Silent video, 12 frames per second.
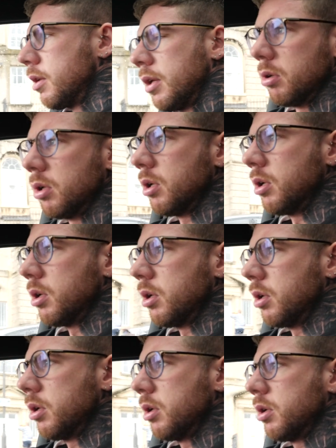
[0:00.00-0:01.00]
But you don't
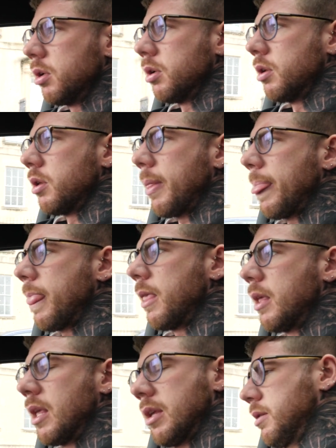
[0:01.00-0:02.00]
care what anyone else thinks about you. You
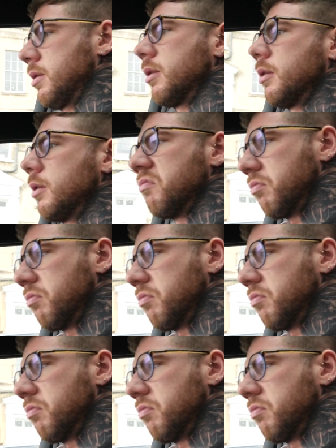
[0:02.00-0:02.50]
just focus on yourself.